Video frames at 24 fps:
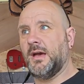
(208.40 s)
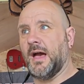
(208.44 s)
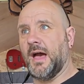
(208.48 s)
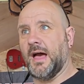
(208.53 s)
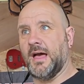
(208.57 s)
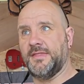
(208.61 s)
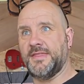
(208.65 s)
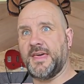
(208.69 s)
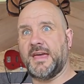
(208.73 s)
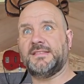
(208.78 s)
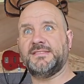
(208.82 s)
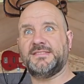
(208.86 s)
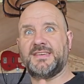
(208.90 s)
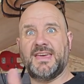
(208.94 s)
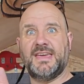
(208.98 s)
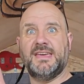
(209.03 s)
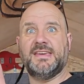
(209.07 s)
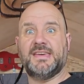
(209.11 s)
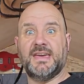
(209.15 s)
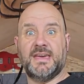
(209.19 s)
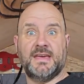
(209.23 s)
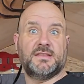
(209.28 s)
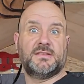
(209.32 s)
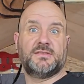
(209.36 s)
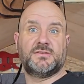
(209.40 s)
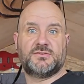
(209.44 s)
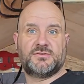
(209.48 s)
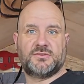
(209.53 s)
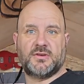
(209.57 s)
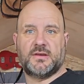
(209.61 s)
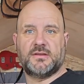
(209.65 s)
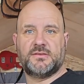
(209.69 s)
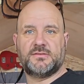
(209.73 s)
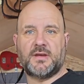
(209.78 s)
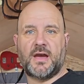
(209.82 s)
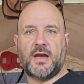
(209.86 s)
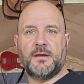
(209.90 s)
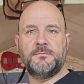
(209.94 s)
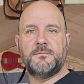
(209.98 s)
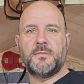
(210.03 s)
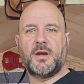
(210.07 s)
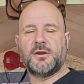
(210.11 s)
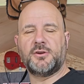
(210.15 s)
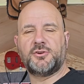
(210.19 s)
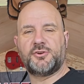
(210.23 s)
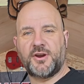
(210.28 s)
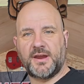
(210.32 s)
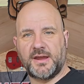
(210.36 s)
and then take it
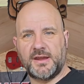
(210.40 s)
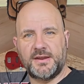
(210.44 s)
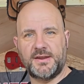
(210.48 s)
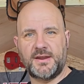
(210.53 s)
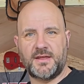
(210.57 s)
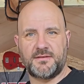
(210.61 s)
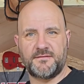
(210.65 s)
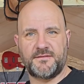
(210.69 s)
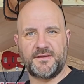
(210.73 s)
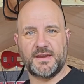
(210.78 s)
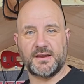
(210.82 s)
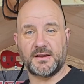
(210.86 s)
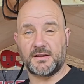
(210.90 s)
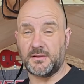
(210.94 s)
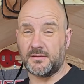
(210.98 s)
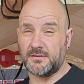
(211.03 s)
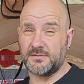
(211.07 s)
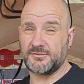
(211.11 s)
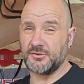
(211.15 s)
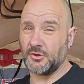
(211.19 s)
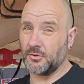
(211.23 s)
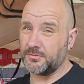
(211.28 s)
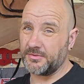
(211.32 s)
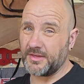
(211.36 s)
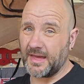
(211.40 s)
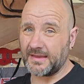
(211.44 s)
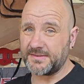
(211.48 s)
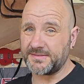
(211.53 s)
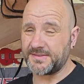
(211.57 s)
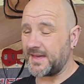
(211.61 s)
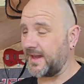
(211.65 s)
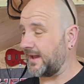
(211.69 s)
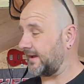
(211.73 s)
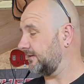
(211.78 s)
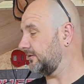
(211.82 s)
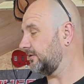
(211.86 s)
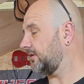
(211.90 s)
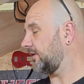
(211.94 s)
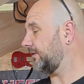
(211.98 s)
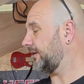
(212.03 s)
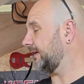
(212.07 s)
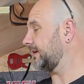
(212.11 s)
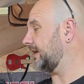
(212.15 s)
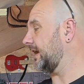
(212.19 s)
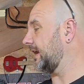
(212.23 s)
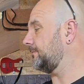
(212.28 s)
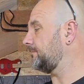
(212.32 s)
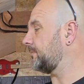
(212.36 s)
and create another vehicle. So that's that. All
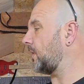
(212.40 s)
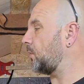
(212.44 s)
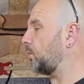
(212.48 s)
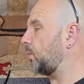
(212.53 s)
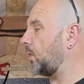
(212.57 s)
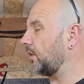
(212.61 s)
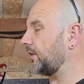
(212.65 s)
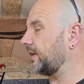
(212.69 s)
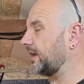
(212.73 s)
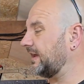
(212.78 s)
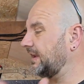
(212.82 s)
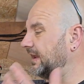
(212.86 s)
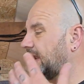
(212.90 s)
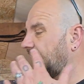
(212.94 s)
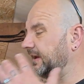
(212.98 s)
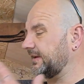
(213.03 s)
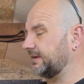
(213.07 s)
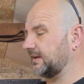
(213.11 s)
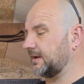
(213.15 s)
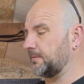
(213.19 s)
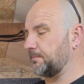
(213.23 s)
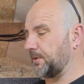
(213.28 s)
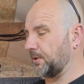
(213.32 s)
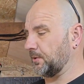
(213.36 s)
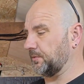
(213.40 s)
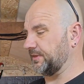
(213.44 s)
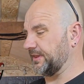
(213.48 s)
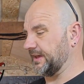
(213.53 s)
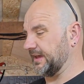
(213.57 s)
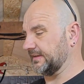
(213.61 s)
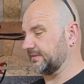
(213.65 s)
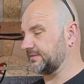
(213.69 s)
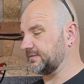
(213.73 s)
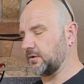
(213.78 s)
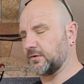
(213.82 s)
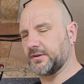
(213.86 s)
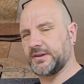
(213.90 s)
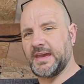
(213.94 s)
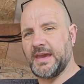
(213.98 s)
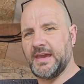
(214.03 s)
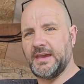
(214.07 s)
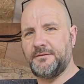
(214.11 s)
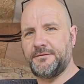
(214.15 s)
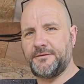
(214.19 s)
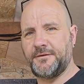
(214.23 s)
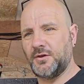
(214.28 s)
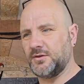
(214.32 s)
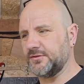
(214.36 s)
right. What I like about this,
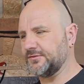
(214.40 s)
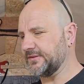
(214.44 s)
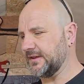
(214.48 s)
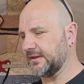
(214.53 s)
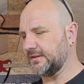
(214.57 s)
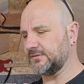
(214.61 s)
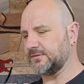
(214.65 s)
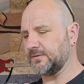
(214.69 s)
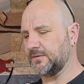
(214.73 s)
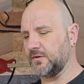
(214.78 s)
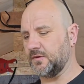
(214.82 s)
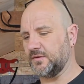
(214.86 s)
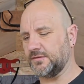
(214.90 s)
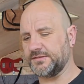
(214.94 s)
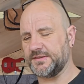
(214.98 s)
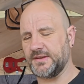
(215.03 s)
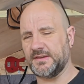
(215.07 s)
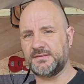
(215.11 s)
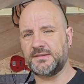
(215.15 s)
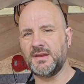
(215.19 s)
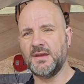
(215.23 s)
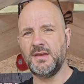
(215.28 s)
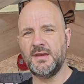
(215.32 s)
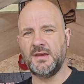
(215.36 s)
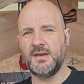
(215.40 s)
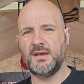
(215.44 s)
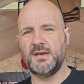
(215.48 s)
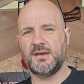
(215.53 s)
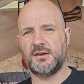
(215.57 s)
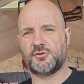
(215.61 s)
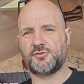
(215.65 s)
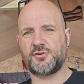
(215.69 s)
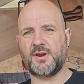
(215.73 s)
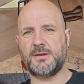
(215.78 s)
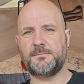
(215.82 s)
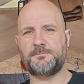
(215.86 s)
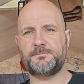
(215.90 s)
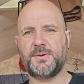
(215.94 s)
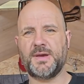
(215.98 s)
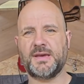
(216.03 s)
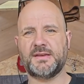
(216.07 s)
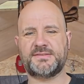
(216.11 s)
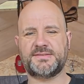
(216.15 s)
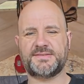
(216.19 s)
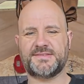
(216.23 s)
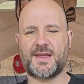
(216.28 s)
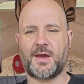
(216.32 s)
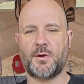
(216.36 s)
okay, first things first, is great
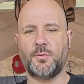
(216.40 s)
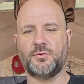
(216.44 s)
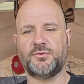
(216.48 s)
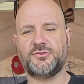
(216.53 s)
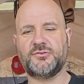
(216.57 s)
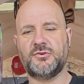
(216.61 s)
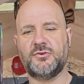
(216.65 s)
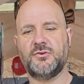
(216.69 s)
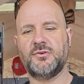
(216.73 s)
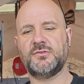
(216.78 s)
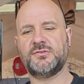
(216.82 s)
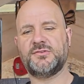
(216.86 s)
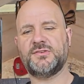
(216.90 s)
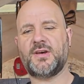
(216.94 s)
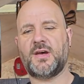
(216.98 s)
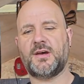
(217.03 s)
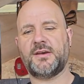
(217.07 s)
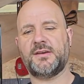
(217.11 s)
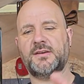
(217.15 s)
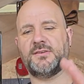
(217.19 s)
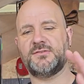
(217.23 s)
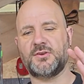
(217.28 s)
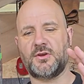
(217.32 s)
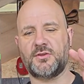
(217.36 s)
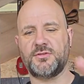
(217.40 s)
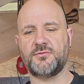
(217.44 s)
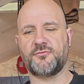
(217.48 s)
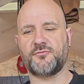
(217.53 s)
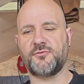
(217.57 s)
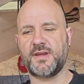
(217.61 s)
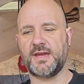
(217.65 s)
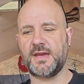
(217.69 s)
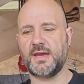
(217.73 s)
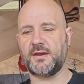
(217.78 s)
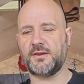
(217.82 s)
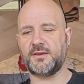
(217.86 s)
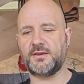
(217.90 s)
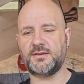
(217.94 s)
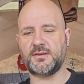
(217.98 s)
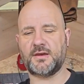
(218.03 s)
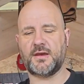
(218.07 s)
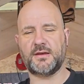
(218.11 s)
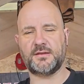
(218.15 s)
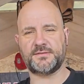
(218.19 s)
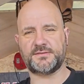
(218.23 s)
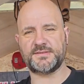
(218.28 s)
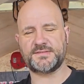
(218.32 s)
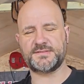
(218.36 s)
big stout tires on the rear
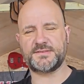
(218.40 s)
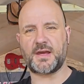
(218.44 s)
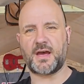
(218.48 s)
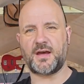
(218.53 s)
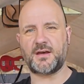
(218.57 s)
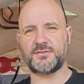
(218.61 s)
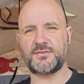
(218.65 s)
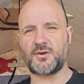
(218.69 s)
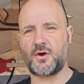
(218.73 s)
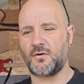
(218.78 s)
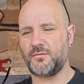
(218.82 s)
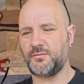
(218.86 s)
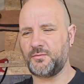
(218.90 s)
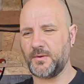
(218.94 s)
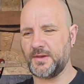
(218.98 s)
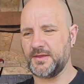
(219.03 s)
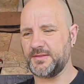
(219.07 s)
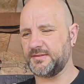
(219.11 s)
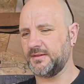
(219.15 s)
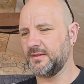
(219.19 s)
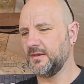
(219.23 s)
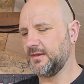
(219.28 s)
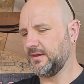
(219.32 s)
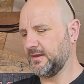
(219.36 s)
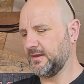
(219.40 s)
to start off with.